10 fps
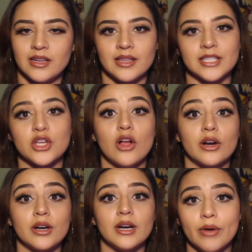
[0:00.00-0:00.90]
let's call
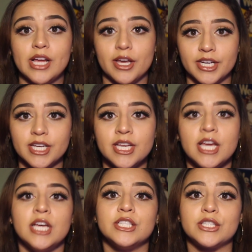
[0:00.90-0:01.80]
her Ariana.
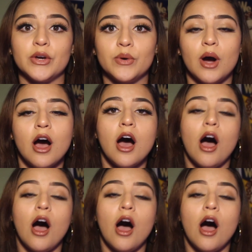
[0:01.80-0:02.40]
So